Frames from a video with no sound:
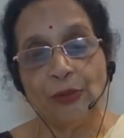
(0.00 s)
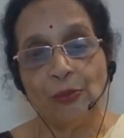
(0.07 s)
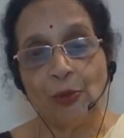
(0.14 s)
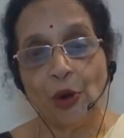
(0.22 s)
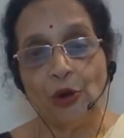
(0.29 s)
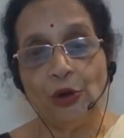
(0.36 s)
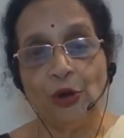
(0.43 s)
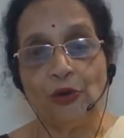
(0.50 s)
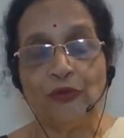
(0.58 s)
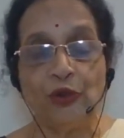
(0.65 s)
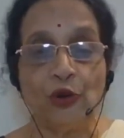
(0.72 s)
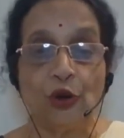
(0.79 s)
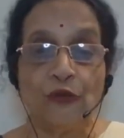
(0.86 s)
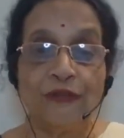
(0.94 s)
the point of
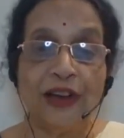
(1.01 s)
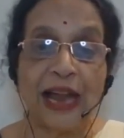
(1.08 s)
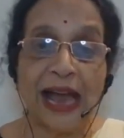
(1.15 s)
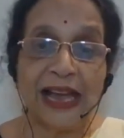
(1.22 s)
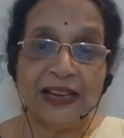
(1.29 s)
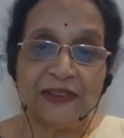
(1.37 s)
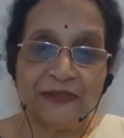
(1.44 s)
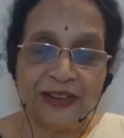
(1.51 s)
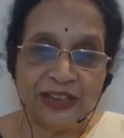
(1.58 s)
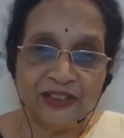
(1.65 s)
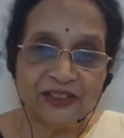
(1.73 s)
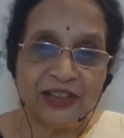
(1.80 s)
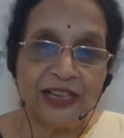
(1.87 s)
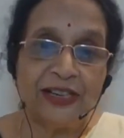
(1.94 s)
view of
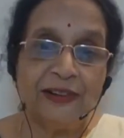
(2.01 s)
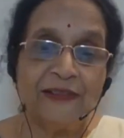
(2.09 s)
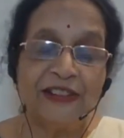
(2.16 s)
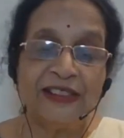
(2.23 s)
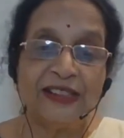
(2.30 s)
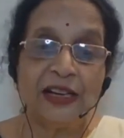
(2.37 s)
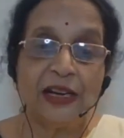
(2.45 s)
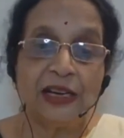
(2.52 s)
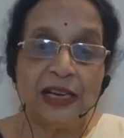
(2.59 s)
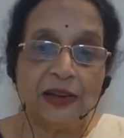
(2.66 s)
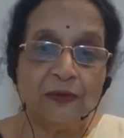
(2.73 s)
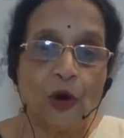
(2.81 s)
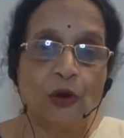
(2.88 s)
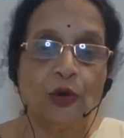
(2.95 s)
language,
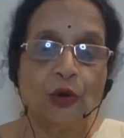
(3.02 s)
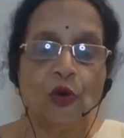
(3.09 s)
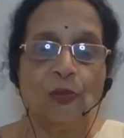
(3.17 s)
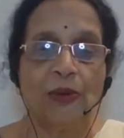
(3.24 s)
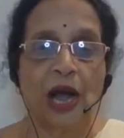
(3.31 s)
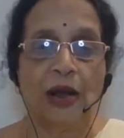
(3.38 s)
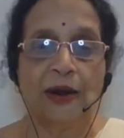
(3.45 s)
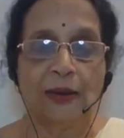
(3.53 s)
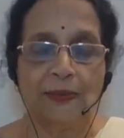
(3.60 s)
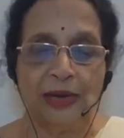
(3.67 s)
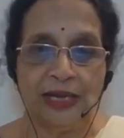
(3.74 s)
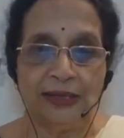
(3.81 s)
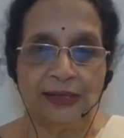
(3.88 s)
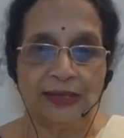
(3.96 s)
linguistically, what Omkara
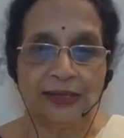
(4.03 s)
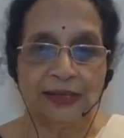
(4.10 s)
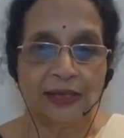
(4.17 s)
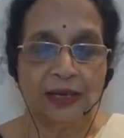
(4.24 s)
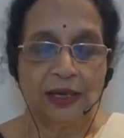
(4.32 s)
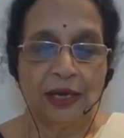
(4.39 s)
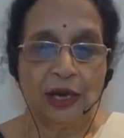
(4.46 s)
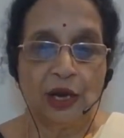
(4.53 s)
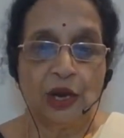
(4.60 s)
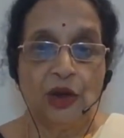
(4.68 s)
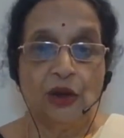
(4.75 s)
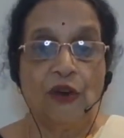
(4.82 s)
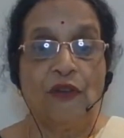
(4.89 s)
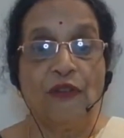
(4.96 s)
means.
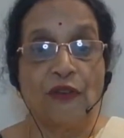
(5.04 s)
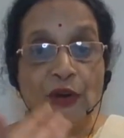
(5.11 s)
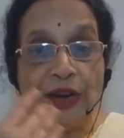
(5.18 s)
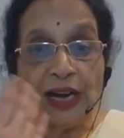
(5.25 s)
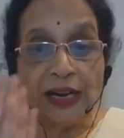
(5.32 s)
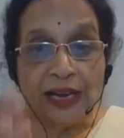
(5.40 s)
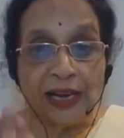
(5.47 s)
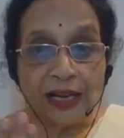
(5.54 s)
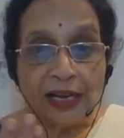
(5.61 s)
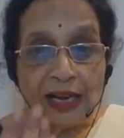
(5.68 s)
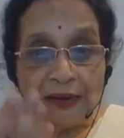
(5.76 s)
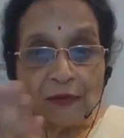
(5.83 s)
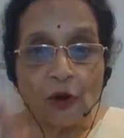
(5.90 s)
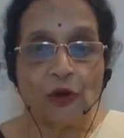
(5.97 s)

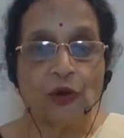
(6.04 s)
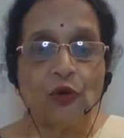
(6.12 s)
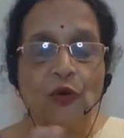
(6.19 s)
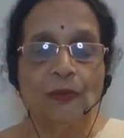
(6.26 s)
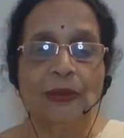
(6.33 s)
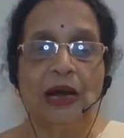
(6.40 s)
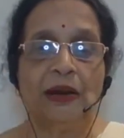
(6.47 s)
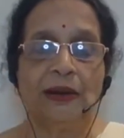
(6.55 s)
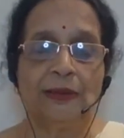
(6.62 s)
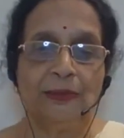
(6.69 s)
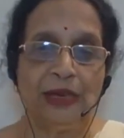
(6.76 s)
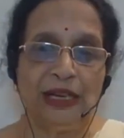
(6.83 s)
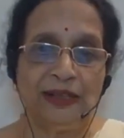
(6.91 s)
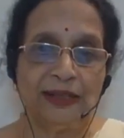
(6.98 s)
Phonetically, what Omkara
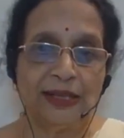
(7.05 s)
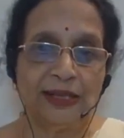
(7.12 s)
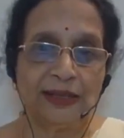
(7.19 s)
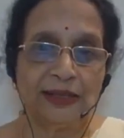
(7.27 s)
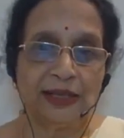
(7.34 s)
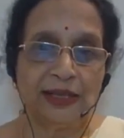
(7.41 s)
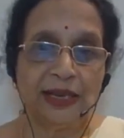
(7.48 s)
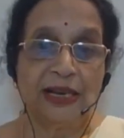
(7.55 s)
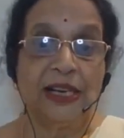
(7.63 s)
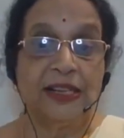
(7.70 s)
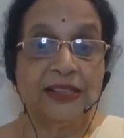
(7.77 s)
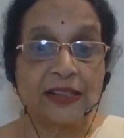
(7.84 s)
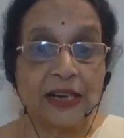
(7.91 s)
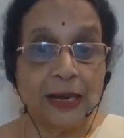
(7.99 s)
means.
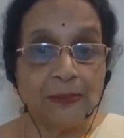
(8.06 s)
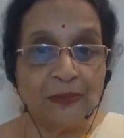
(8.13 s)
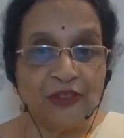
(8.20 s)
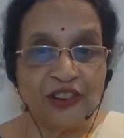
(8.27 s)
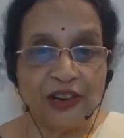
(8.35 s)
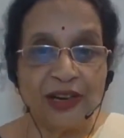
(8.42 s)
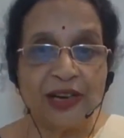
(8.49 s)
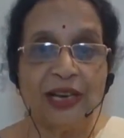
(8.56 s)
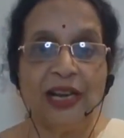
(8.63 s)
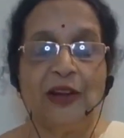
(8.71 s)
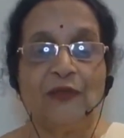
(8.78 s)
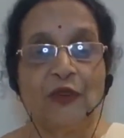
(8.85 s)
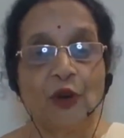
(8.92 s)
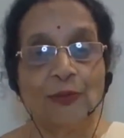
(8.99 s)

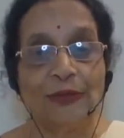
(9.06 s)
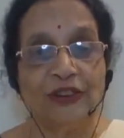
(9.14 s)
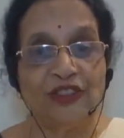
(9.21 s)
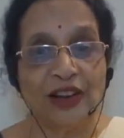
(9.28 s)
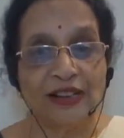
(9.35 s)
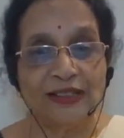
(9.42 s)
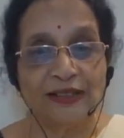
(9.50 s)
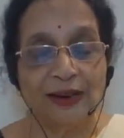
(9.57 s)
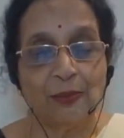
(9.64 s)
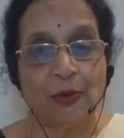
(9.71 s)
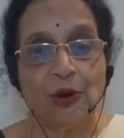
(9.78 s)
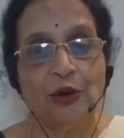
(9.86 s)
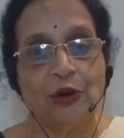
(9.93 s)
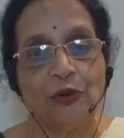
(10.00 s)
Scripturally, from the Shastra
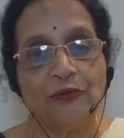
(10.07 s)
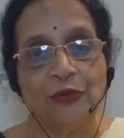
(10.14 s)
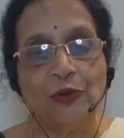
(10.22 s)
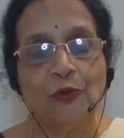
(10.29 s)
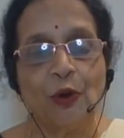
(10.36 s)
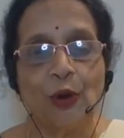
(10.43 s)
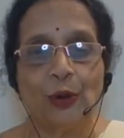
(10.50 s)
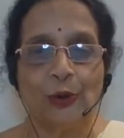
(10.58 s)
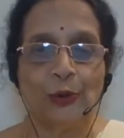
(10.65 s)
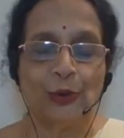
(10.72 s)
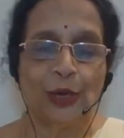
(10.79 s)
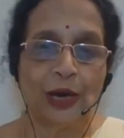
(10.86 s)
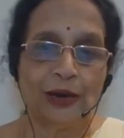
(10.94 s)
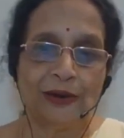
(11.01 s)
point of view, what
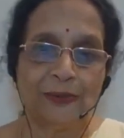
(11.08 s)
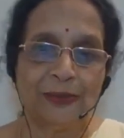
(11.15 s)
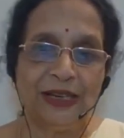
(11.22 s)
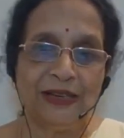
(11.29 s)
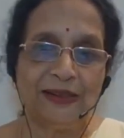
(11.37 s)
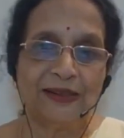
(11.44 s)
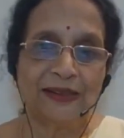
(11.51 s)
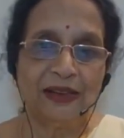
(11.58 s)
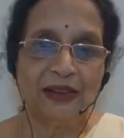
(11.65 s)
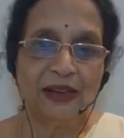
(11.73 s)
Omkara means.